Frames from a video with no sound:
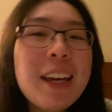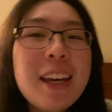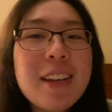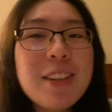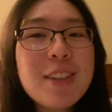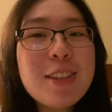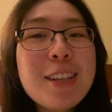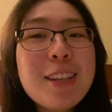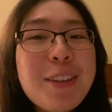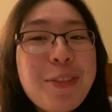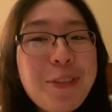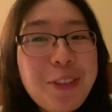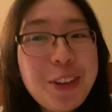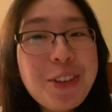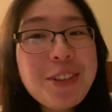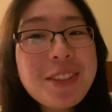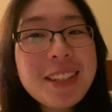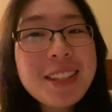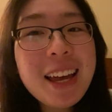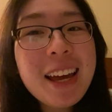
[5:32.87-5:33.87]
It just
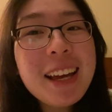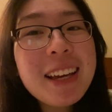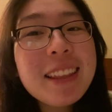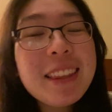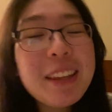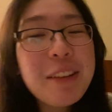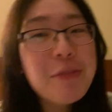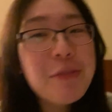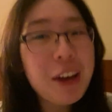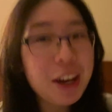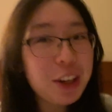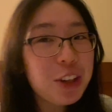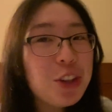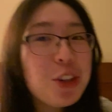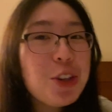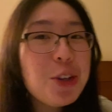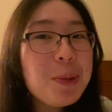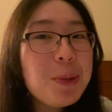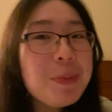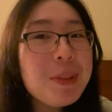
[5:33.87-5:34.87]
feels like they
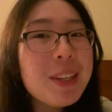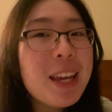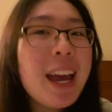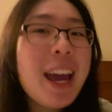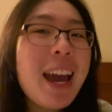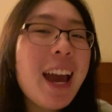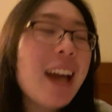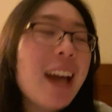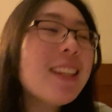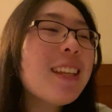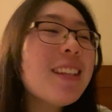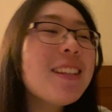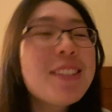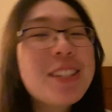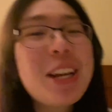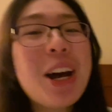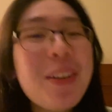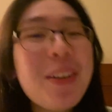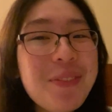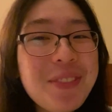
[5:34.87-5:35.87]
vacuumed and then
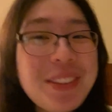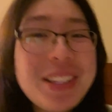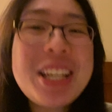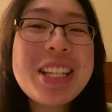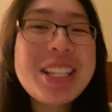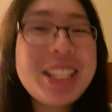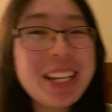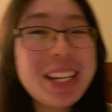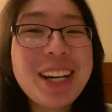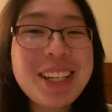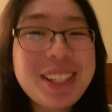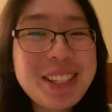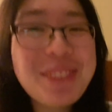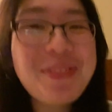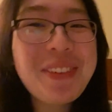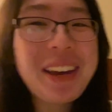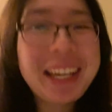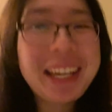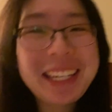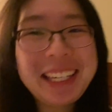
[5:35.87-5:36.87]
dumped the
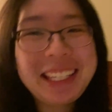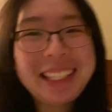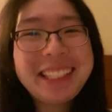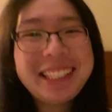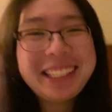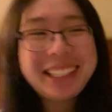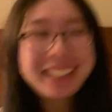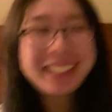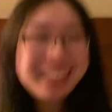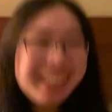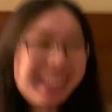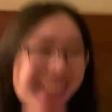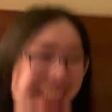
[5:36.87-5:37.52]
dust back in here,